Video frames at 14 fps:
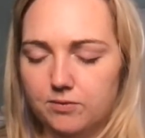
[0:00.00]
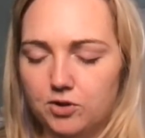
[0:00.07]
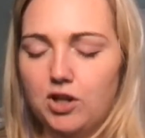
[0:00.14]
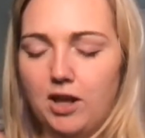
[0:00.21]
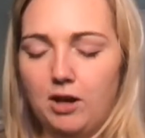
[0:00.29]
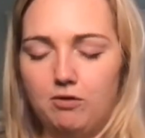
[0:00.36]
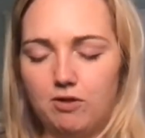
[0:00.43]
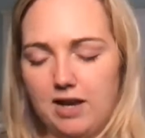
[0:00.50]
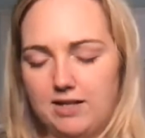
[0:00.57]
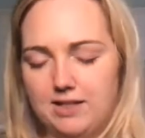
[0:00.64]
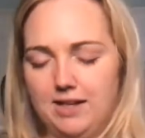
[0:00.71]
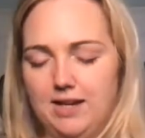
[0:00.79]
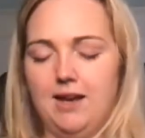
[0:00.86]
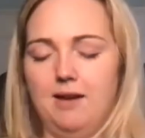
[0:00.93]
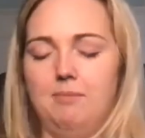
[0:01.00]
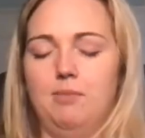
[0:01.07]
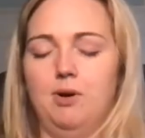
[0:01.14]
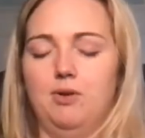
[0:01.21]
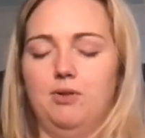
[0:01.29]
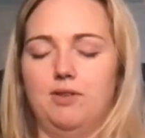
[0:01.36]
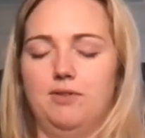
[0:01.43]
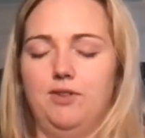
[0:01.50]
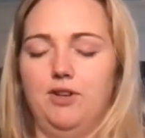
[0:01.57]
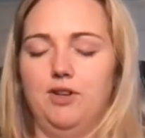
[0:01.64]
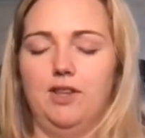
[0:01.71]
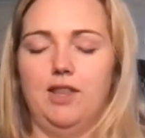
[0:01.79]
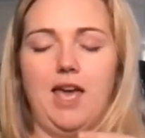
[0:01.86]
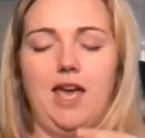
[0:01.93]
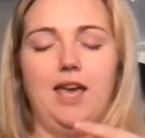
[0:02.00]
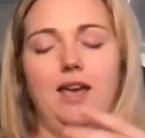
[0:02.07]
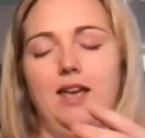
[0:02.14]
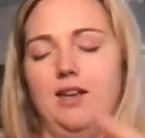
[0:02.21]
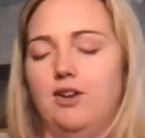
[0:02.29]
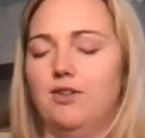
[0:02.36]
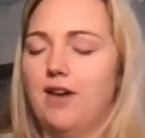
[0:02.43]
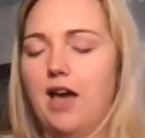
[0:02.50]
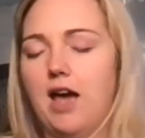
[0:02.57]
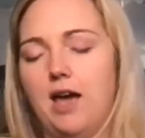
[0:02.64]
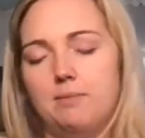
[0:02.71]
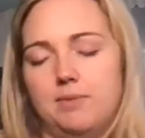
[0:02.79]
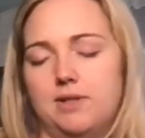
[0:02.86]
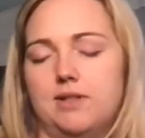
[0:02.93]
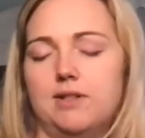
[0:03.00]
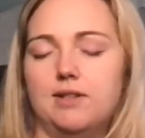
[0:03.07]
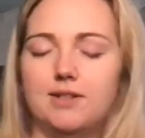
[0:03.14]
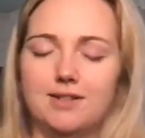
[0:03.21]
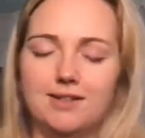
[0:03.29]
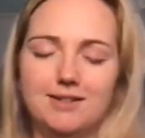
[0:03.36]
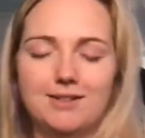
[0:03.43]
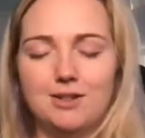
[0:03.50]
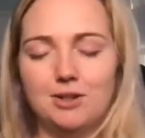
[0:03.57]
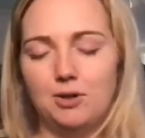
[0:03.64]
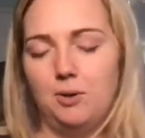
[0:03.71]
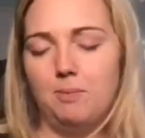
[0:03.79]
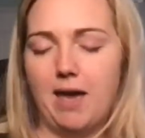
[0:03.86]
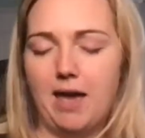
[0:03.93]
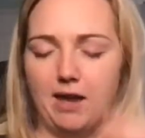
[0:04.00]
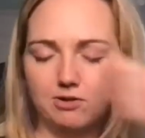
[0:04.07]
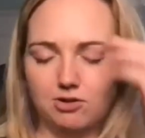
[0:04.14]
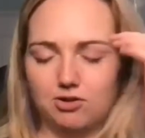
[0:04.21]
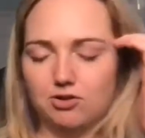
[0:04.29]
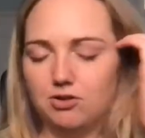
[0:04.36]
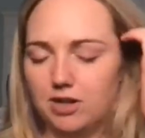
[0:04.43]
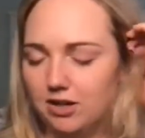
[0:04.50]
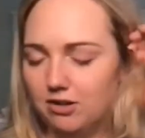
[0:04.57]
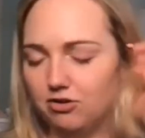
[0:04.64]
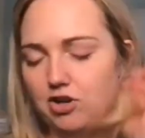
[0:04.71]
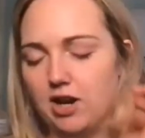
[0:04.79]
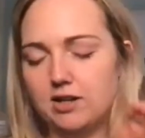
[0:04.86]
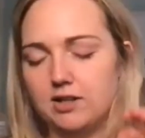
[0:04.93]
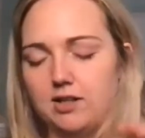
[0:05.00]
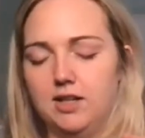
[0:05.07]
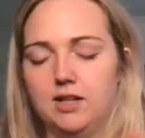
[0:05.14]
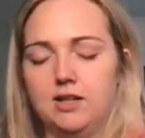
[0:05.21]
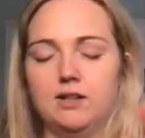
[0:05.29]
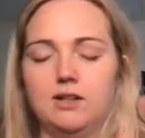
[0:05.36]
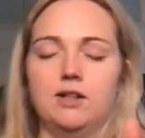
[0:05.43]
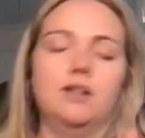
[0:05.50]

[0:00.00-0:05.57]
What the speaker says: You're like raising up both of your like your vibes so you match energetically.